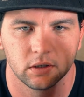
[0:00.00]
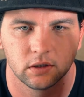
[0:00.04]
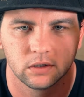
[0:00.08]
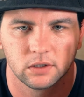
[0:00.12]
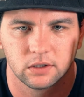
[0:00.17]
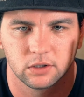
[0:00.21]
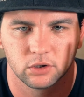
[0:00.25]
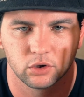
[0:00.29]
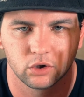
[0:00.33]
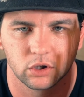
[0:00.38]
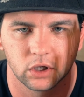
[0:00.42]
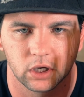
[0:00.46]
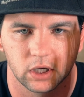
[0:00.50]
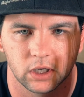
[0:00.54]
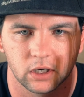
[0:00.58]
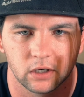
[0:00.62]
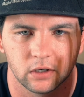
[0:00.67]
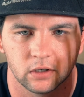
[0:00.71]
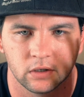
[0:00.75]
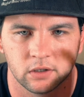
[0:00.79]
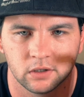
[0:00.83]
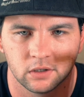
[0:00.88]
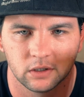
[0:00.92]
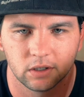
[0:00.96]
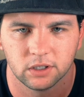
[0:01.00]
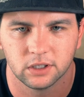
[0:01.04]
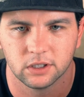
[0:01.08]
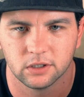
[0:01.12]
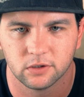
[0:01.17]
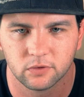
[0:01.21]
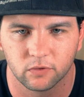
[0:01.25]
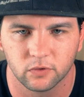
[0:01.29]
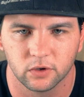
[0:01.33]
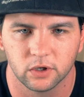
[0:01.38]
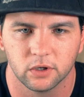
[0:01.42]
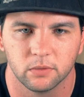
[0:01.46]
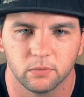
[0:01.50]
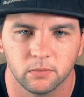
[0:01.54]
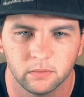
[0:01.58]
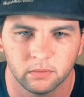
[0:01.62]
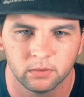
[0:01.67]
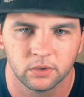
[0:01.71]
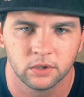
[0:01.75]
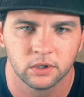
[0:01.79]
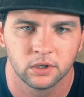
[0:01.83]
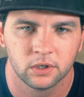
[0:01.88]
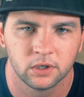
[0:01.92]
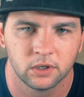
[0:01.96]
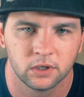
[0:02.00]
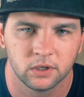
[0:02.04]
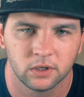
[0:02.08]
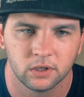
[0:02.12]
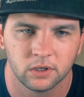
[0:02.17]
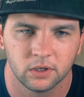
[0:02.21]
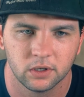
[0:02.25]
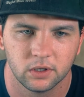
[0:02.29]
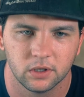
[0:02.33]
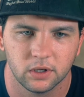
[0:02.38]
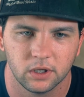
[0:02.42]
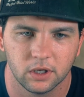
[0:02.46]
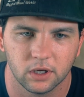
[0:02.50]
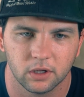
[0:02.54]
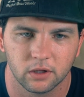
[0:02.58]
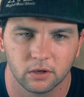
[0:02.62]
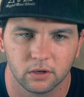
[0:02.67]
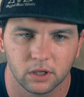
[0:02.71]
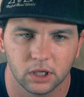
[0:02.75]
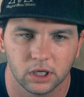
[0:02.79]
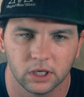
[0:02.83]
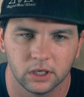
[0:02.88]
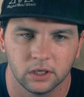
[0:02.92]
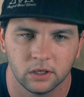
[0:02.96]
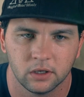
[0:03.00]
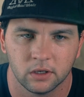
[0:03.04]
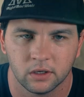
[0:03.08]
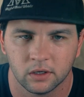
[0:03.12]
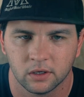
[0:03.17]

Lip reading: The shadow is from the other light